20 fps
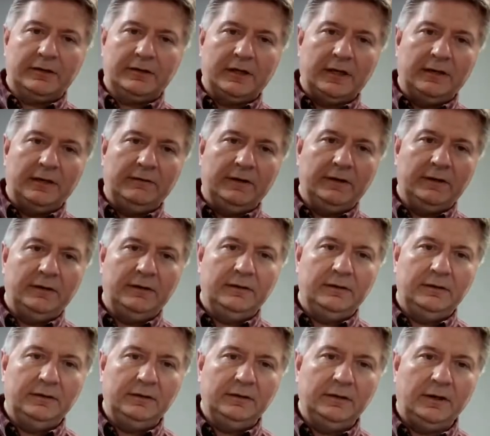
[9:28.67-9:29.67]
kind of a
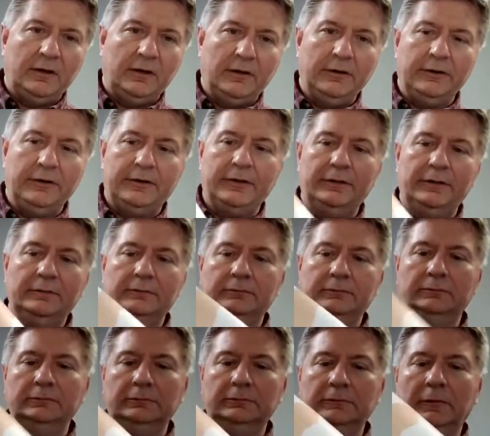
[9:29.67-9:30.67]
heart
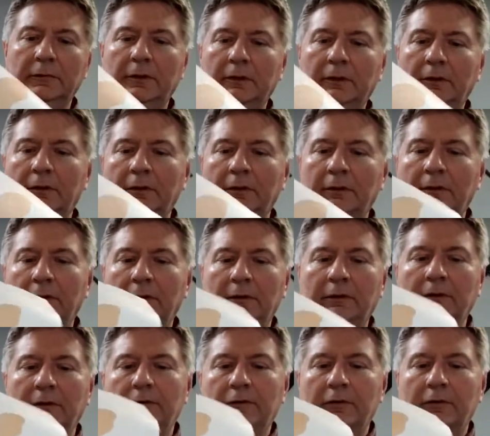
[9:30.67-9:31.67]

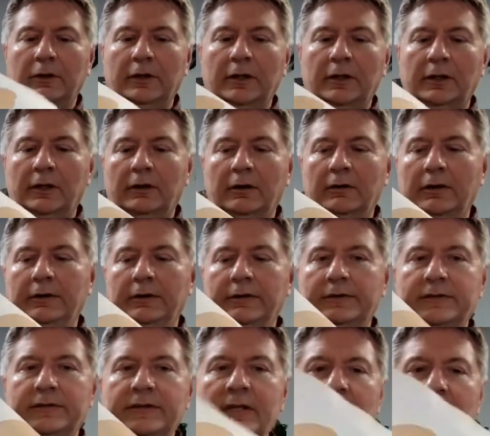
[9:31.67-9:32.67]
drawn out in the
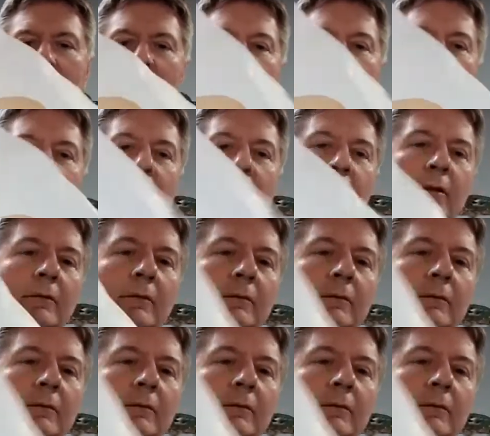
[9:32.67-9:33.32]
sand